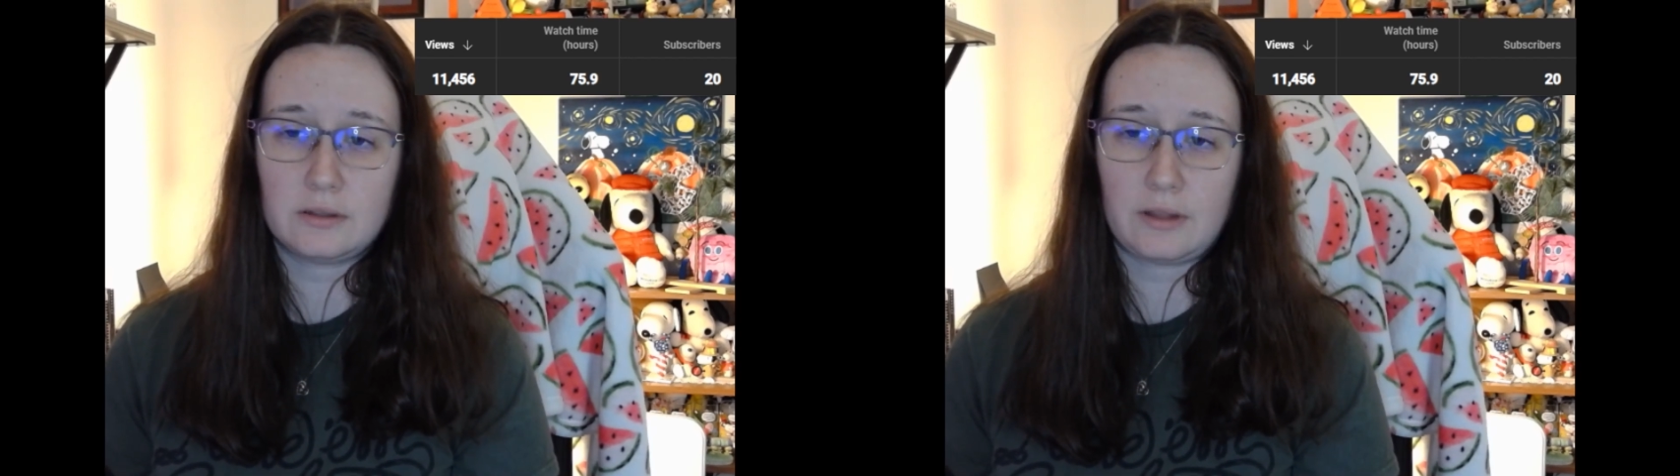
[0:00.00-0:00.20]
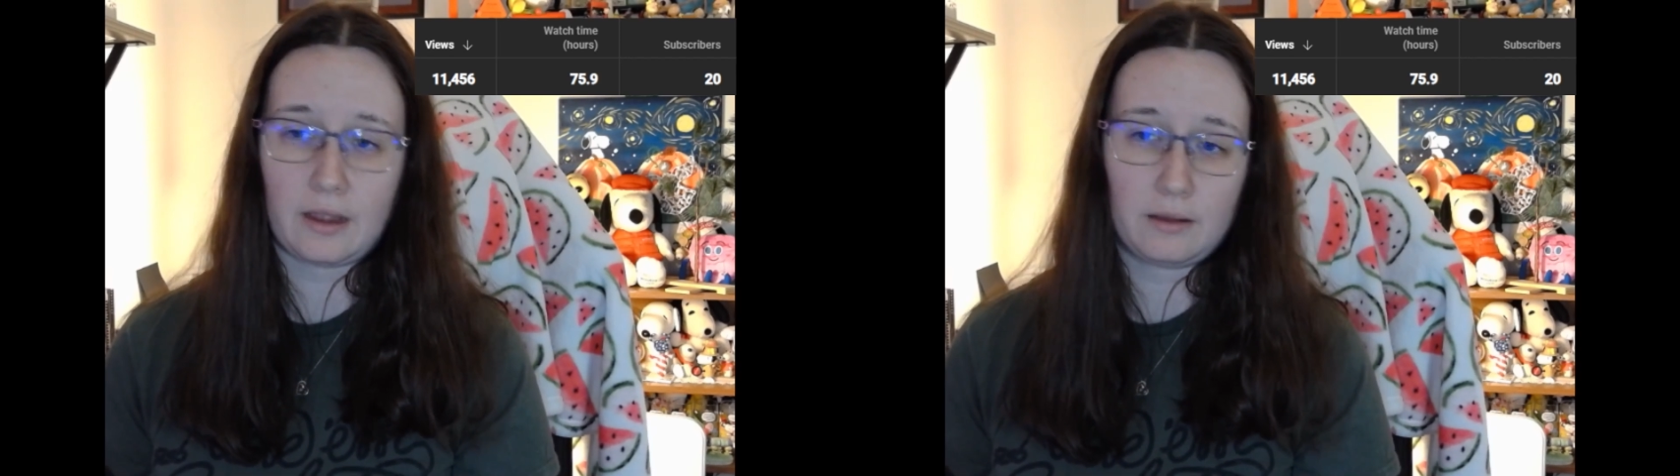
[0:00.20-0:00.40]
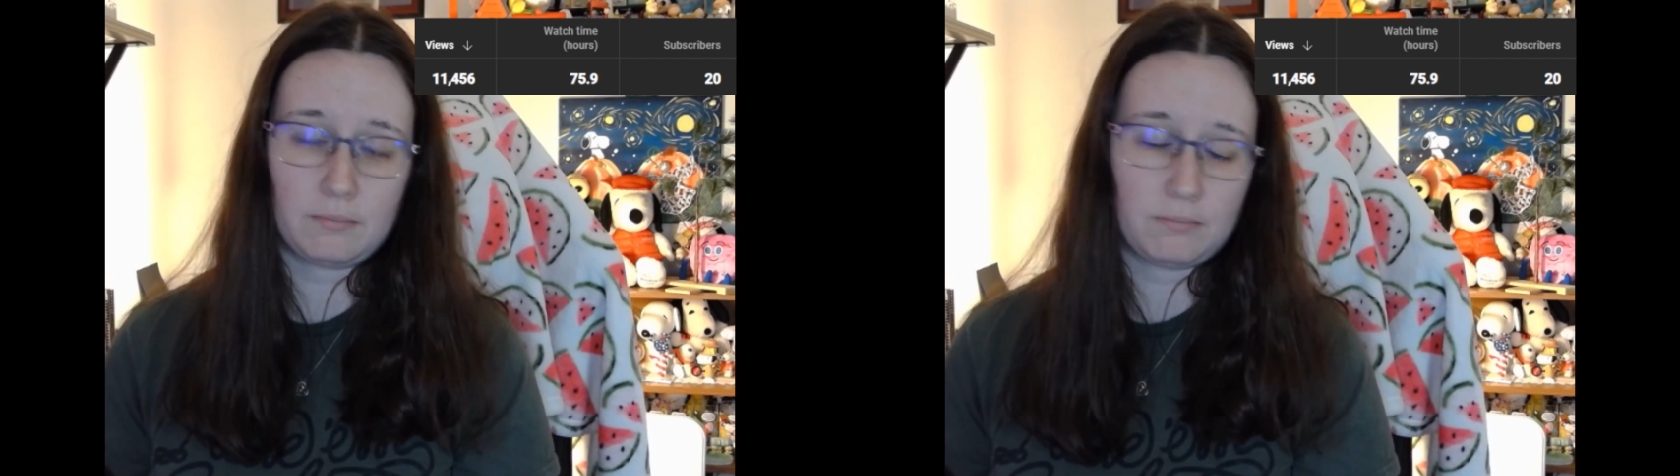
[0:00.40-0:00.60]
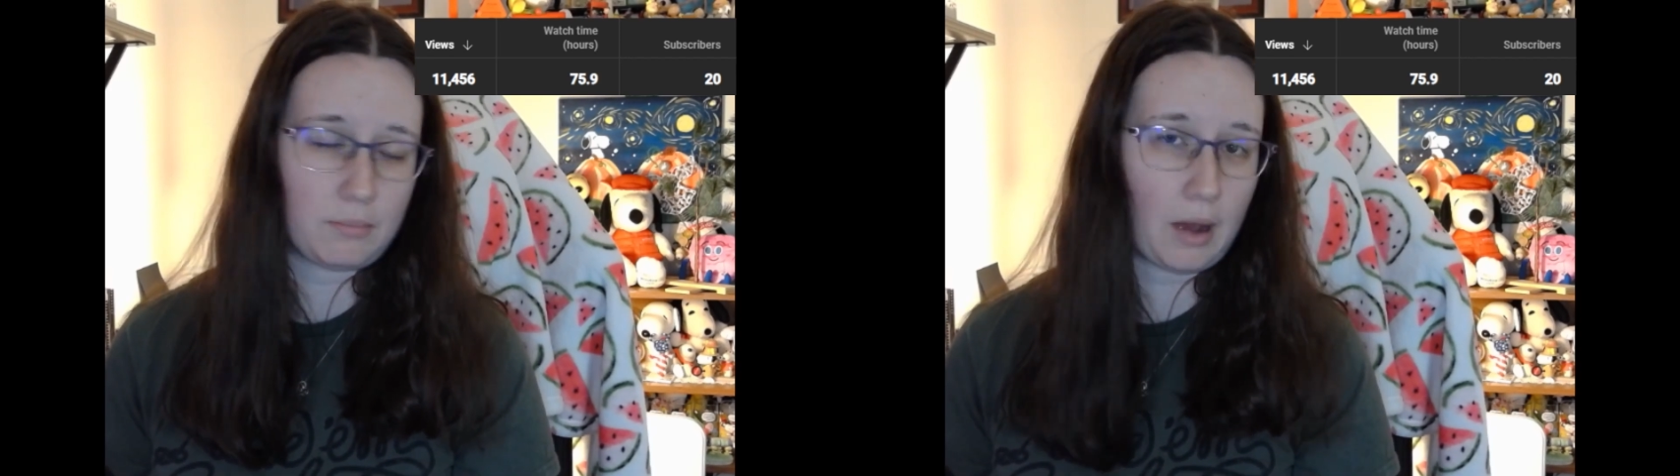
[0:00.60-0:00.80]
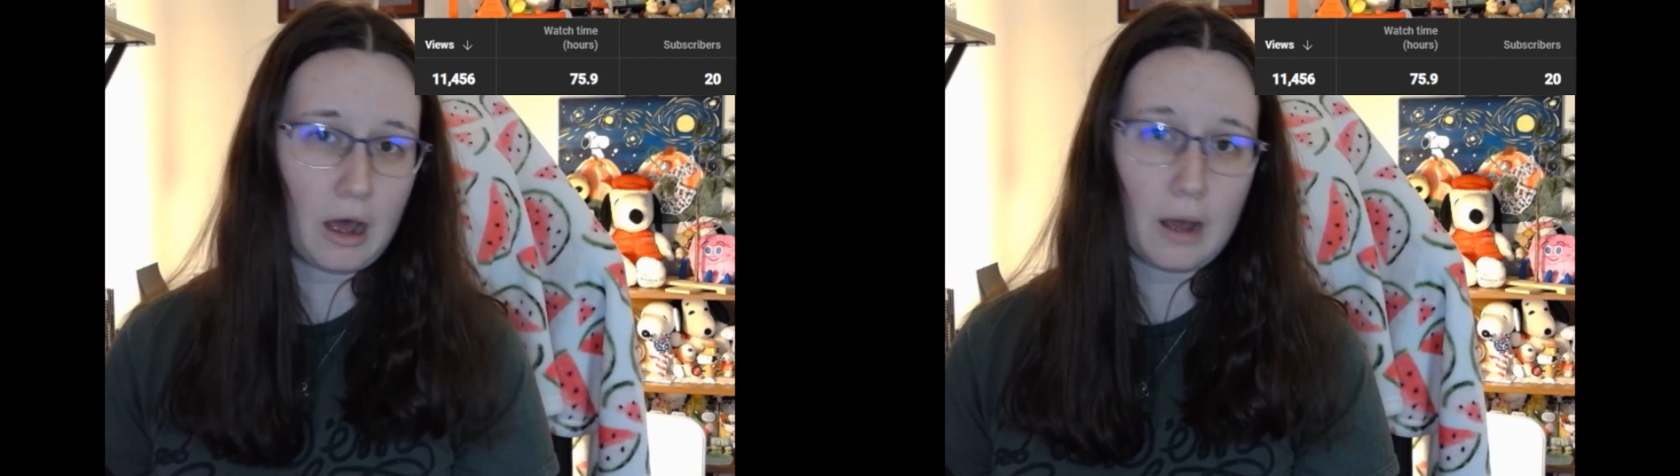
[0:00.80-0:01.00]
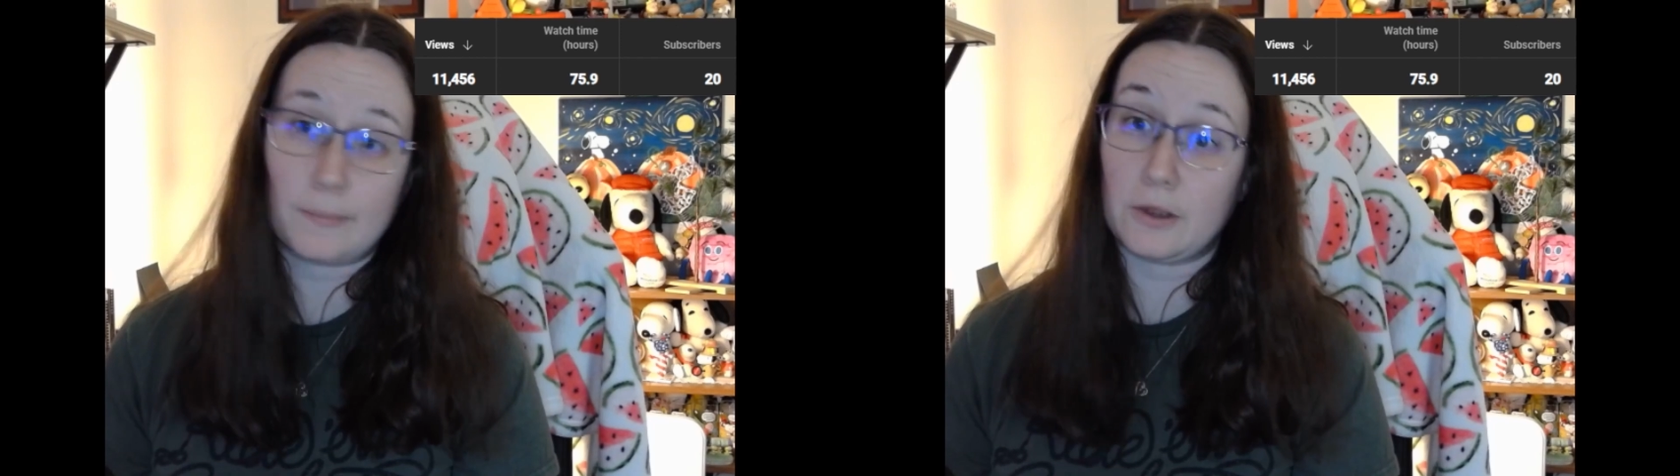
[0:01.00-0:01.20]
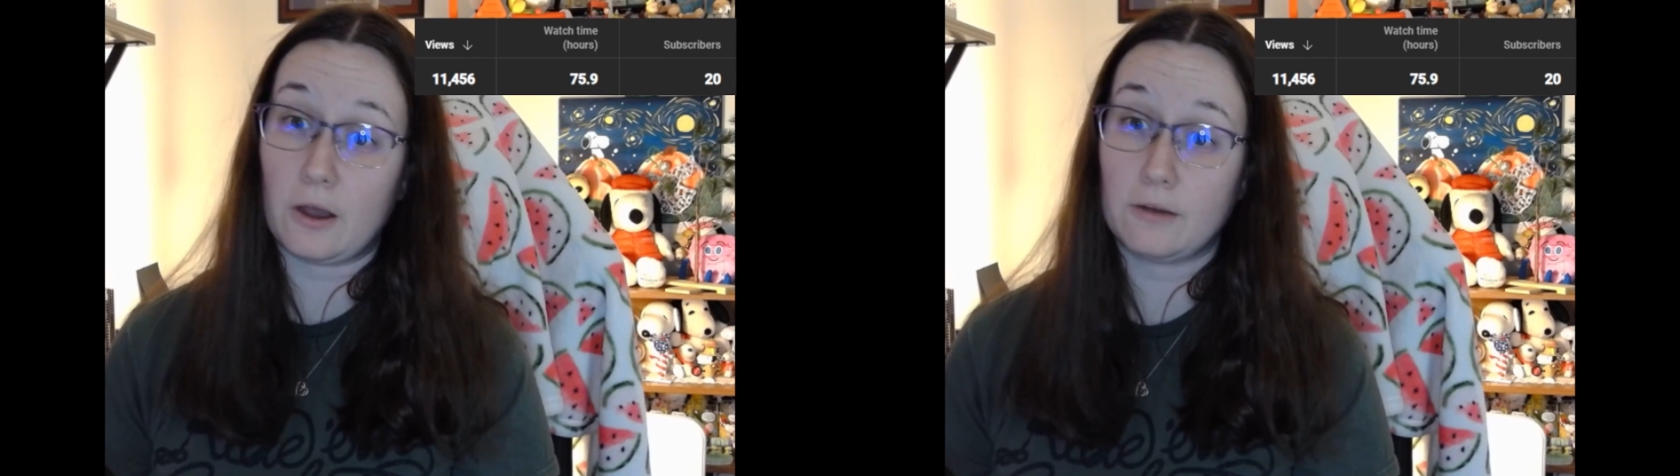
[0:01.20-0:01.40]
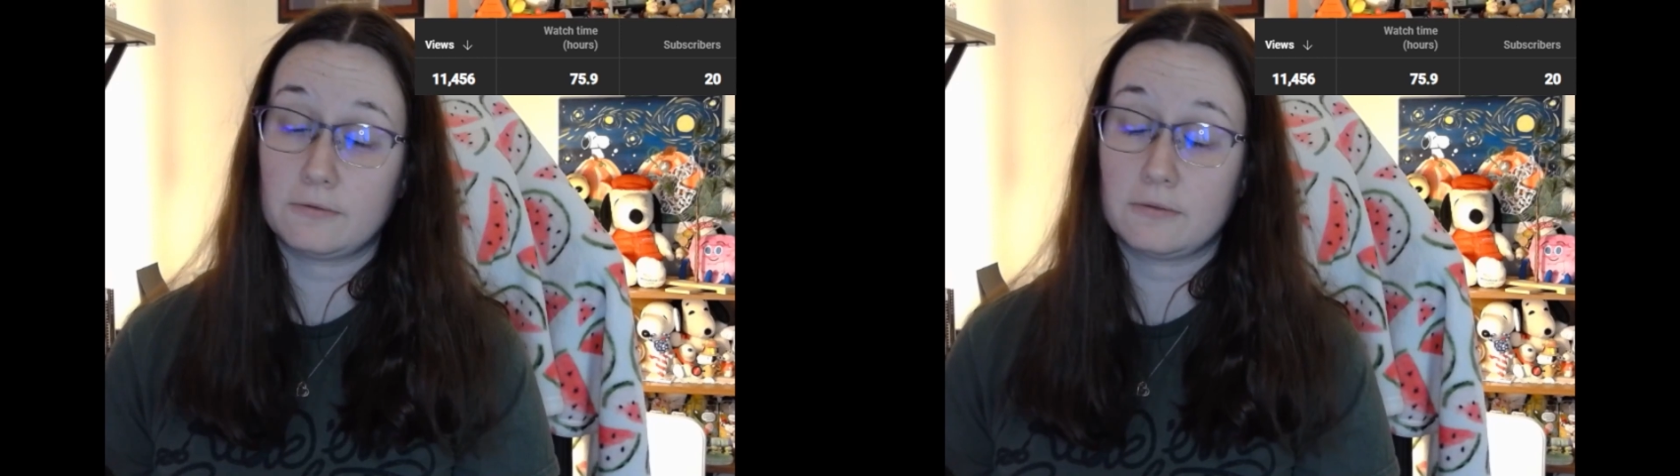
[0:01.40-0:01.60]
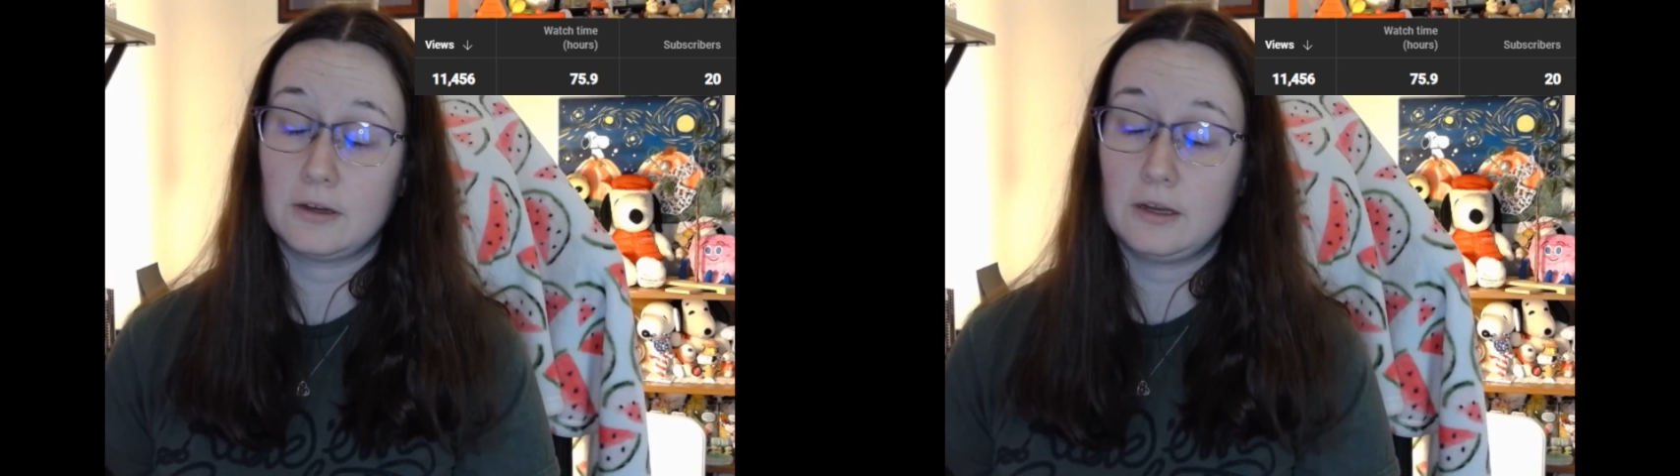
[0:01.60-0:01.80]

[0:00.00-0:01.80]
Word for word: that popped off.